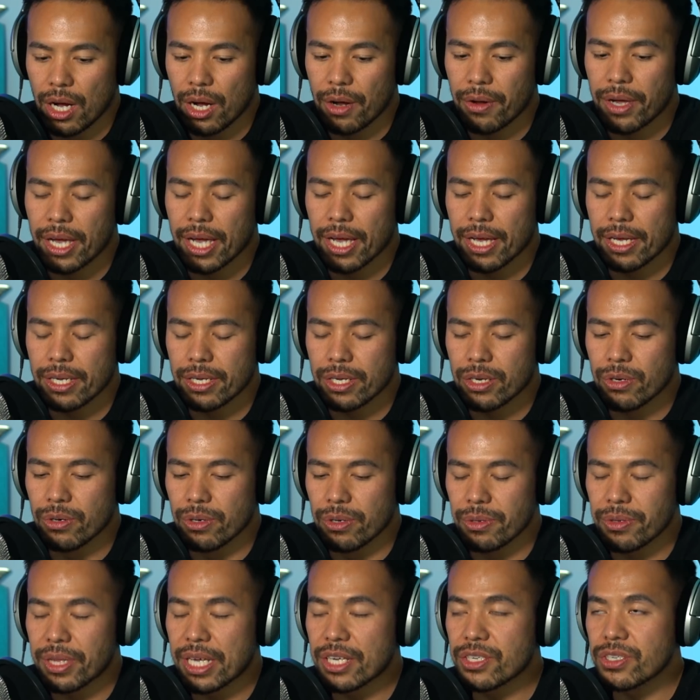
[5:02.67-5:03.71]
Okay,
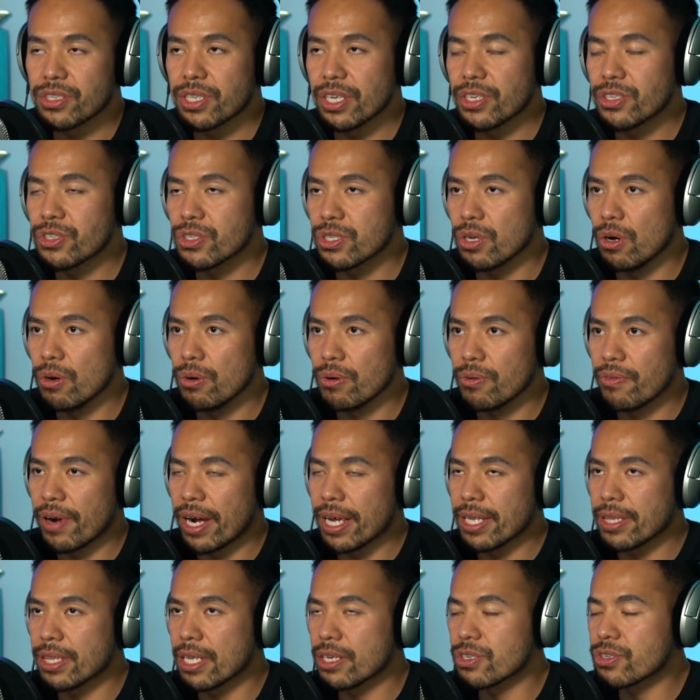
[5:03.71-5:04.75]
cool. There's there's so
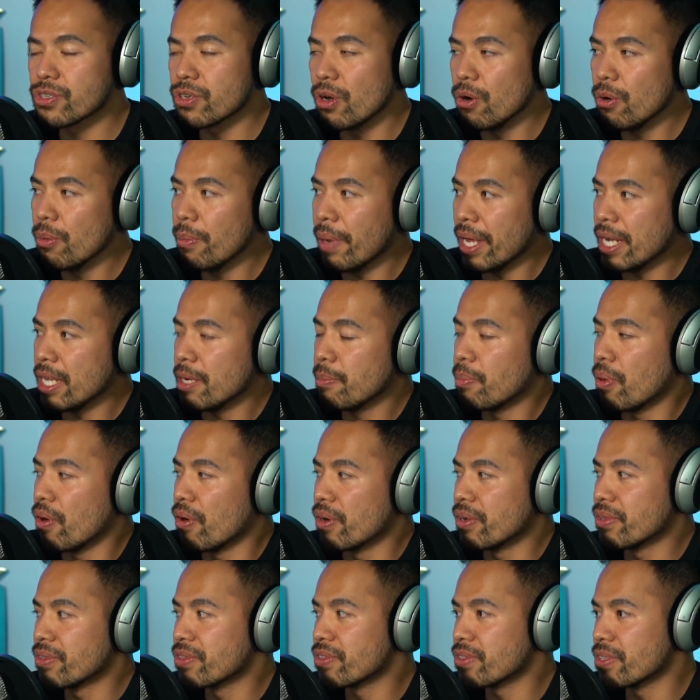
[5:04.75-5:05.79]
right. There's so many
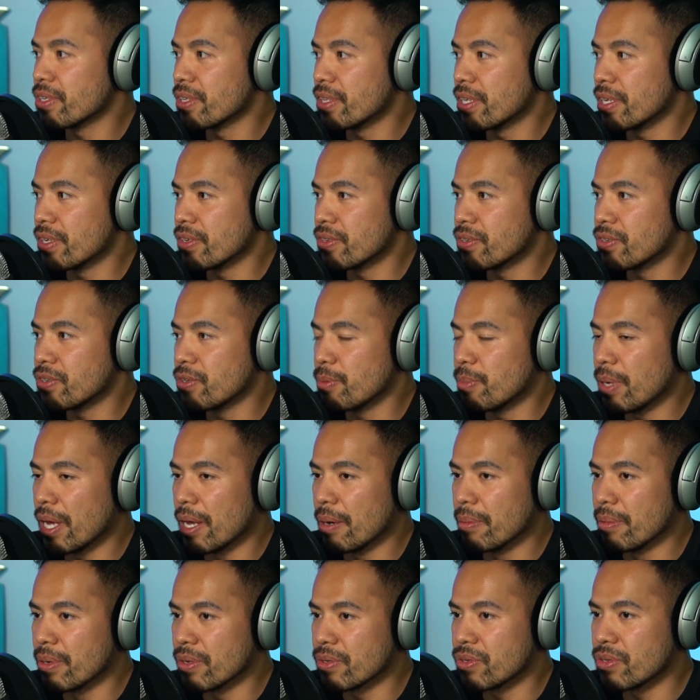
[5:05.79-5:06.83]
points to this to be
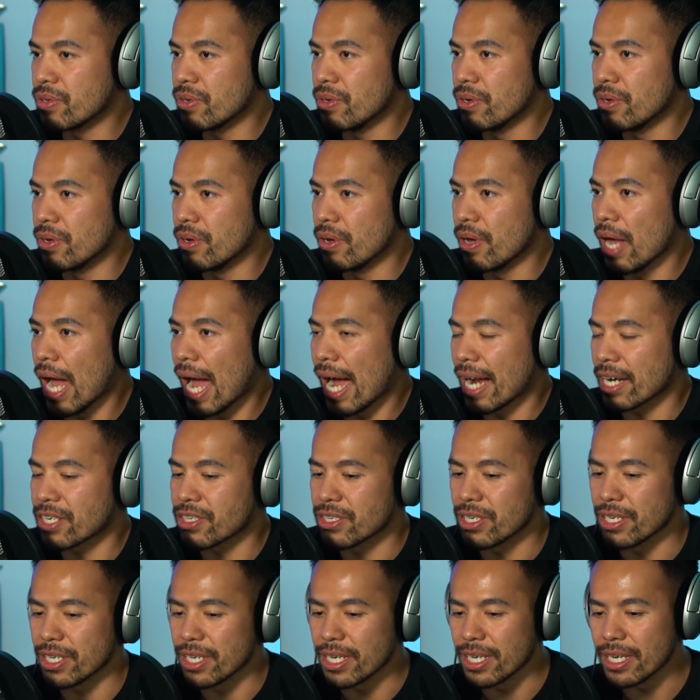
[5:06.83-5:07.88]
able to
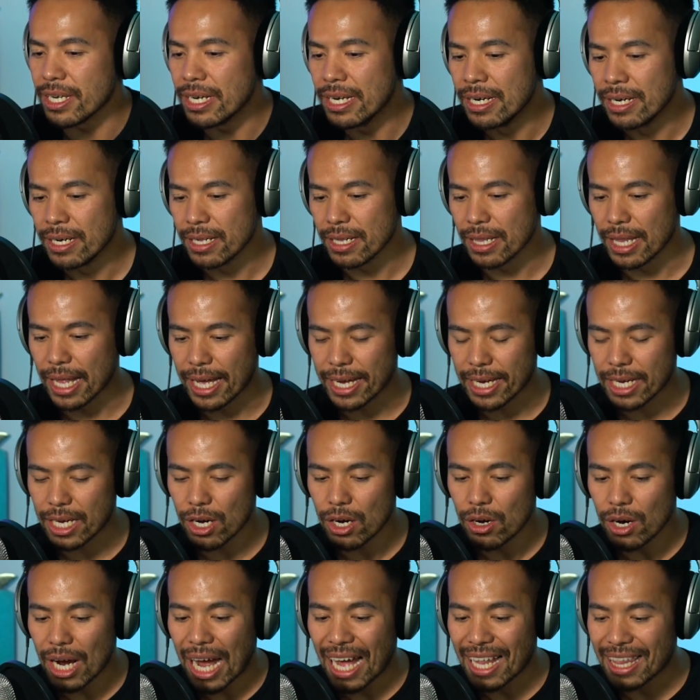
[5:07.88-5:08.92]
actually like
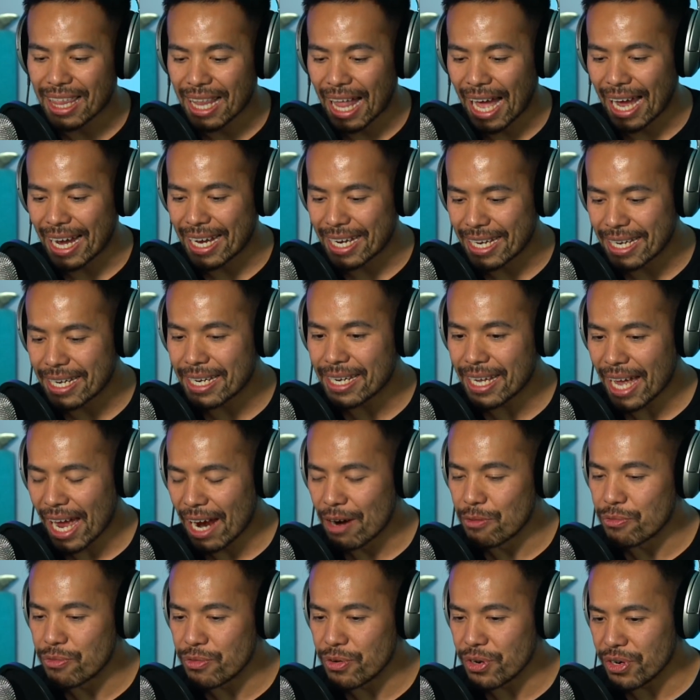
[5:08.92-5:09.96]
align
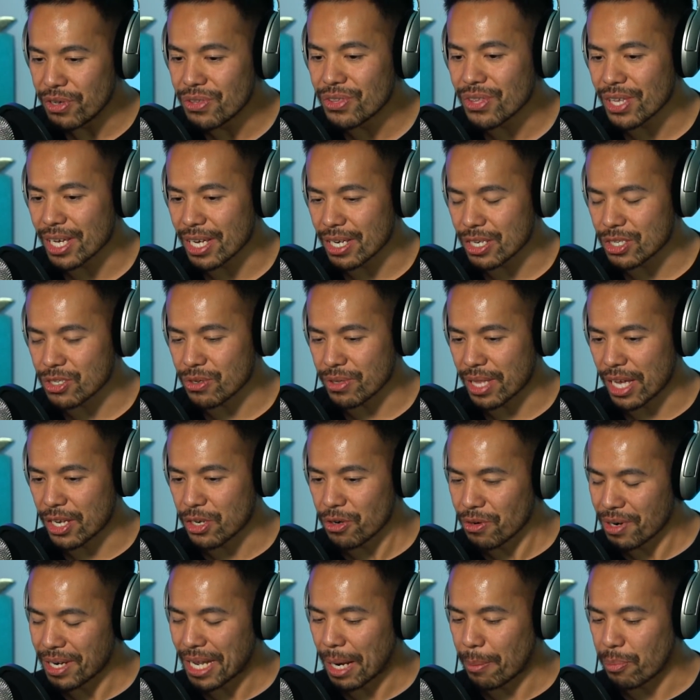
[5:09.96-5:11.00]
everything so that
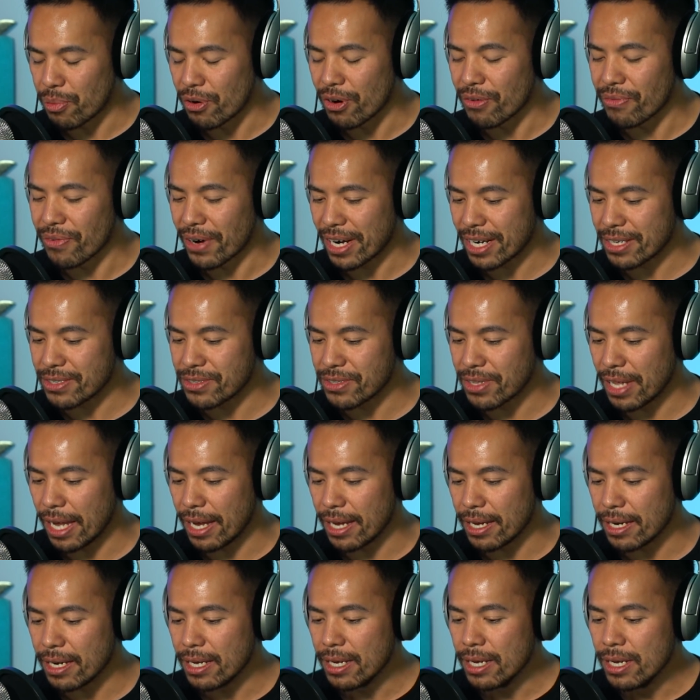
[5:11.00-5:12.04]
you're in that perfect
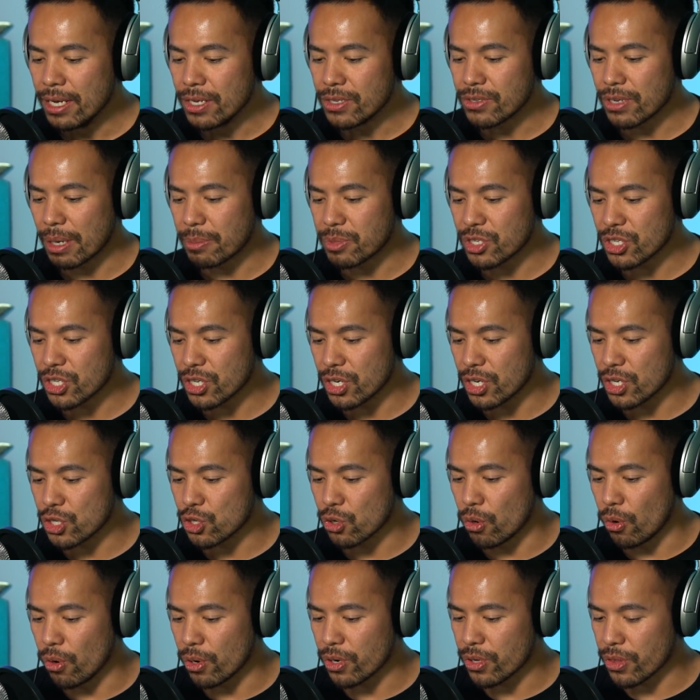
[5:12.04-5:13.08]
state. So I'm just gonna
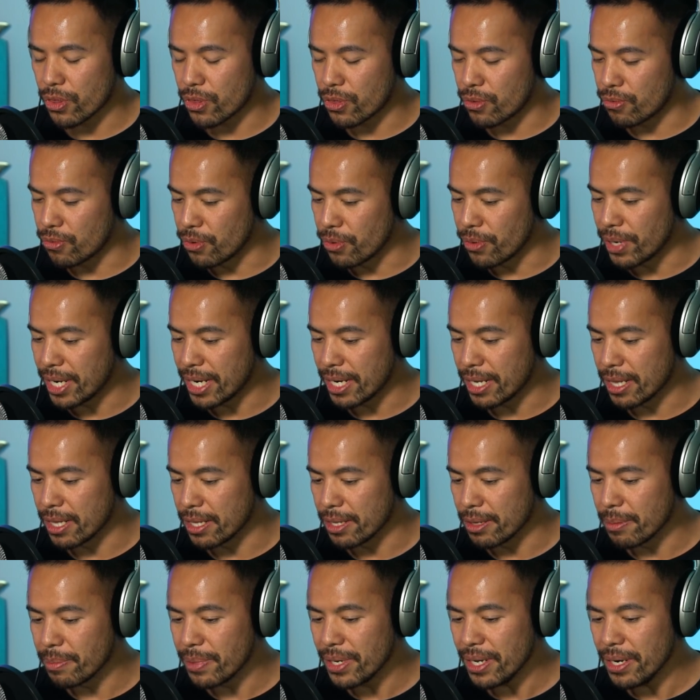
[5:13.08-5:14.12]
talk through it a
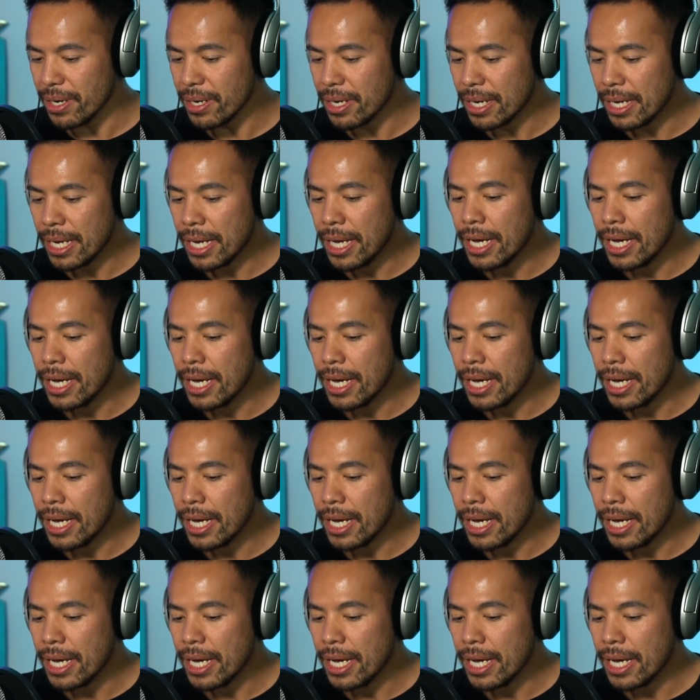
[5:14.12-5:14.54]
little bit.